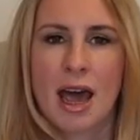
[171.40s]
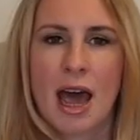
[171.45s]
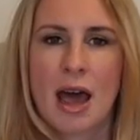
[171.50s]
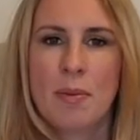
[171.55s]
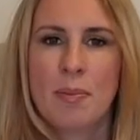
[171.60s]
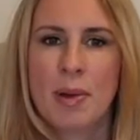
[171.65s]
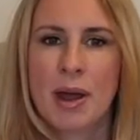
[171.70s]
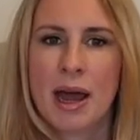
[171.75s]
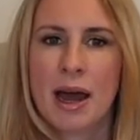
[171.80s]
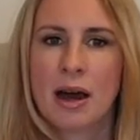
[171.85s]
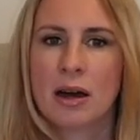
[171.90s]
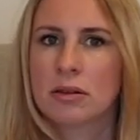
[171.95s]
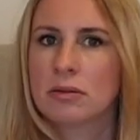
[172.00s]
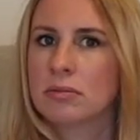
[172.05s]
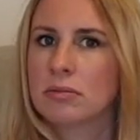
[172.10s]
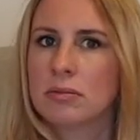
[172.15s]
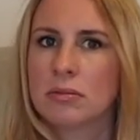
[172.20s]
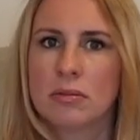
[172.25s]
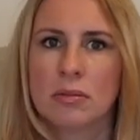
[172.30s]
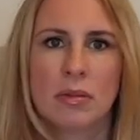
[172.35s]
about
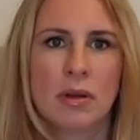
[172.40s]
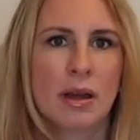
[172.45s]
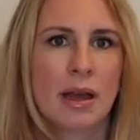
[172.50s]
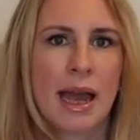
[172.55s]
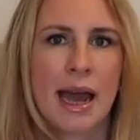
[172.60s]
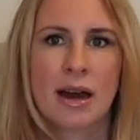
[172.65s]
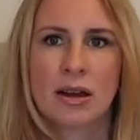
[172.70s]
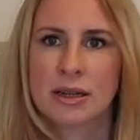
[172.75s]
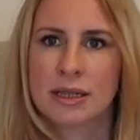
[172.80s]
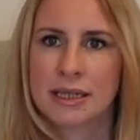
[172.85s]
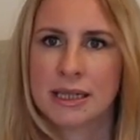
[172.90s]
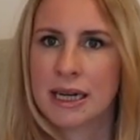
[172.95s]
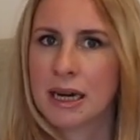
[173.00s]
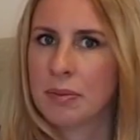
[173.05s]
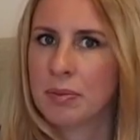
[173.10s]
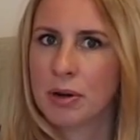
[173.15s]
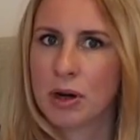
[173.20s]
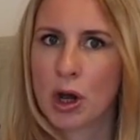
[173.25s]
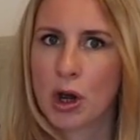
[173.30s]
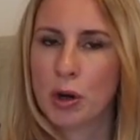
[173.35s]
how to set
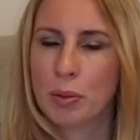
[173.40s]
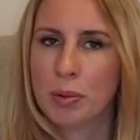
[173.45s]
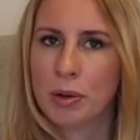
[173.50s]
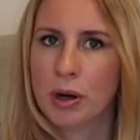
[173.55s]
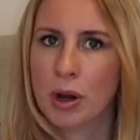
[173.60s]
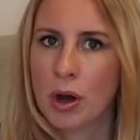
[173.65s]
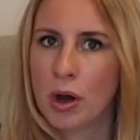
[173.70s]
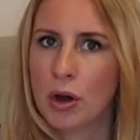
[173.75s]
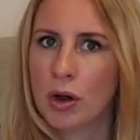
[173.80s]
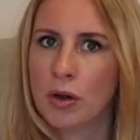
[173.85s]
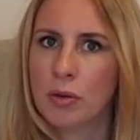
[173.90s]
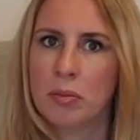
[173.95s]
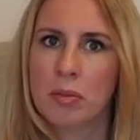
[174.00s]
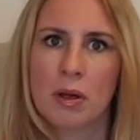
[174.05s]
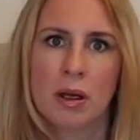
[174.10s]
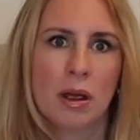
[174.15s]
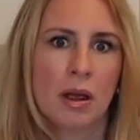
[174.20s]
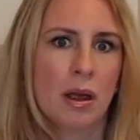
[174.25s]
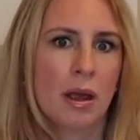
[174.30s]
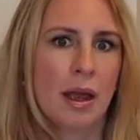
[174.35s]
up an open
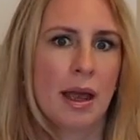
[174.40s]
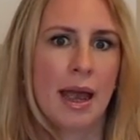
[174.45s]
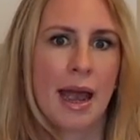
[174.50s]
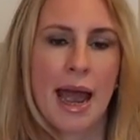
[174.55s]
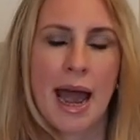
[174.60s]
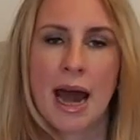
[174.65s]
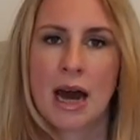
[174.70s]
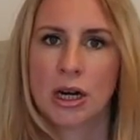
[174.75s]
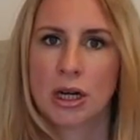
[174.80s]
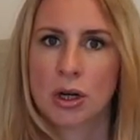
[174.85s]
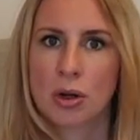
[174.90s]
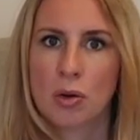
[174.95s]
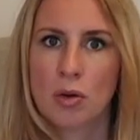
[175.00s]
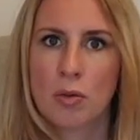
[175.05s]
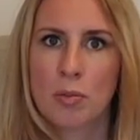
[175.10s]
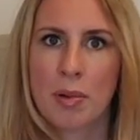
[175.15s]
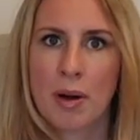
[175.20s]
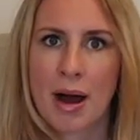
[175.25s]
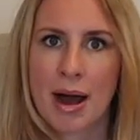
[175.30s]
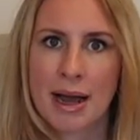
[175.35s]
home, how to call
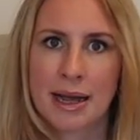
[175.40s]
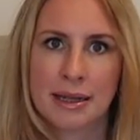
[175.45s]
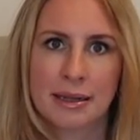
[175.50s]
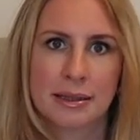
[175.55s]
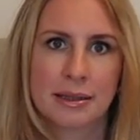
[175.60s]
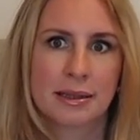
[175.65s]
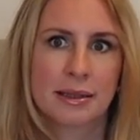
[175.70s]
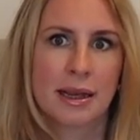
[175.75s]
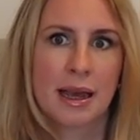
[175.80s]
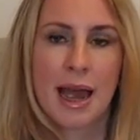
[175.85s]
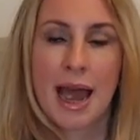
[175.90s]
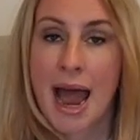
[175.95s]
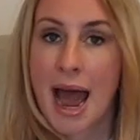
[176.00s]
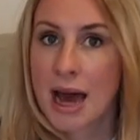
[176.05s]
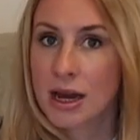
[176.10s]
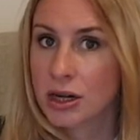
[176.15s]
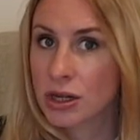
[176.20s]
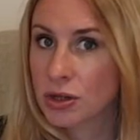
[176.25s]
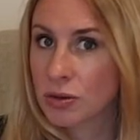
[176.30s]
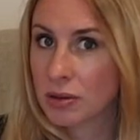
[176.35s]
buyers,
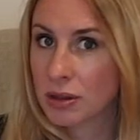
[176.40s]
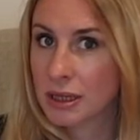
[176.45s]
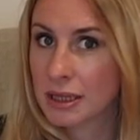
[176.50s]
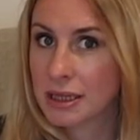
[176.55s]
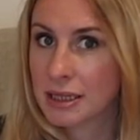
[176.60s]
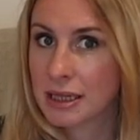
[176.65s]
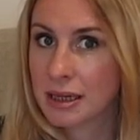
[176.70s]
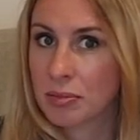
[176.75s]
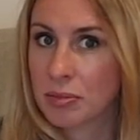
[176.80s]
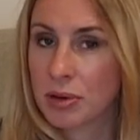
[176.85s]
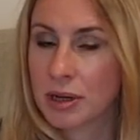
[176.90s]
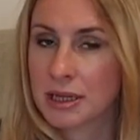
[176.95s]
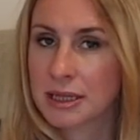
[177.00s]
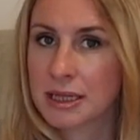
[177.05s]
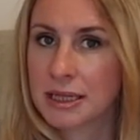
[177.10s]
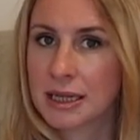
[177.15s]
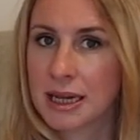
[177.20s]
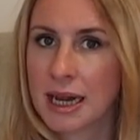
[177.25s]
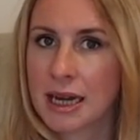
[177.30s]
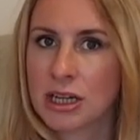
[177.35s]
how to do a listing
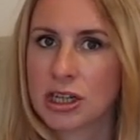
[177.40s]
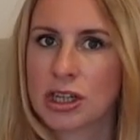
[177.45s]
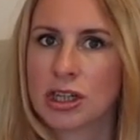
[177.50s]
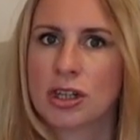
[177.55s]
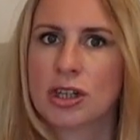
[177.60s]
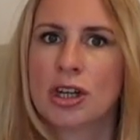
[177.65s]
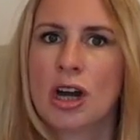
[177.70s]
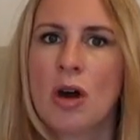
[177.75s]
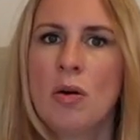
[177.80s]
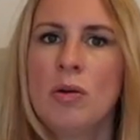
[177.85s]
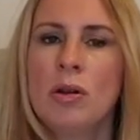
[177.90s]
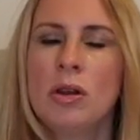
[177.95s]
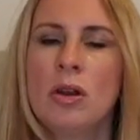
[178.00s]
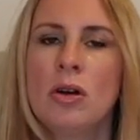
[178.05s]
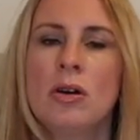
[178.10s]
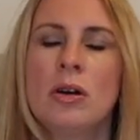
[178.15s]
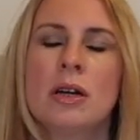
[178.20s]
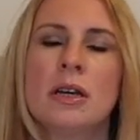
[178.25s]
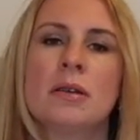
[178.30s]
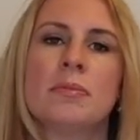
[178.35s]
presentation. Go
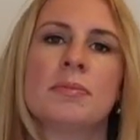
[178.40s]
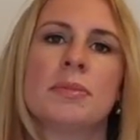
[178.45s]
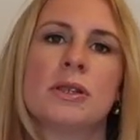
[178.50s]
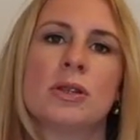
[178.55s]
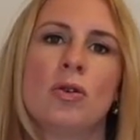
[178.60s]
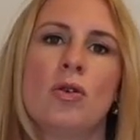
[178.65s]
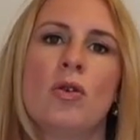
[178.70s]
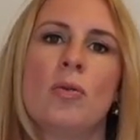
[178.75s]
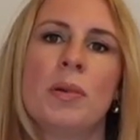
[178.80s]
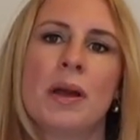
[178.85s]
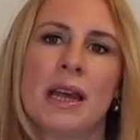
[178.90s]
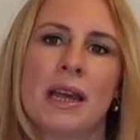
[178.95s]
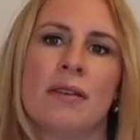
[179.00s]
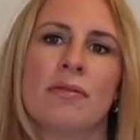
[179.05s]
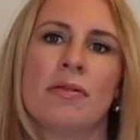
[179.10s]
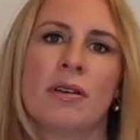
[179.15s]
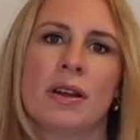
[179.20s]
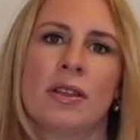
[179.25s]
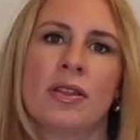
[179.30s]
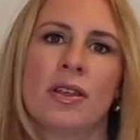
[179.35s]
along and absorb
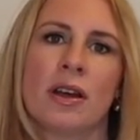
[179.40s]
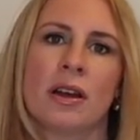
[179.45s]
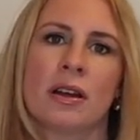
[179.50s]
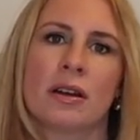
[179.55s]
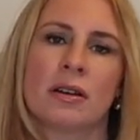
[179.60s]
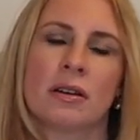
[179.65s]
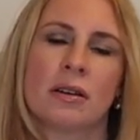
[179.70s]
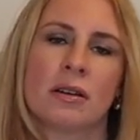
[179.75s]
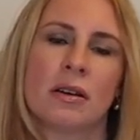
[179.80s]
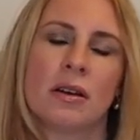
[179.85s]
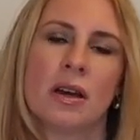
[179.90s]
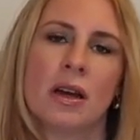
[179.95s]
everything.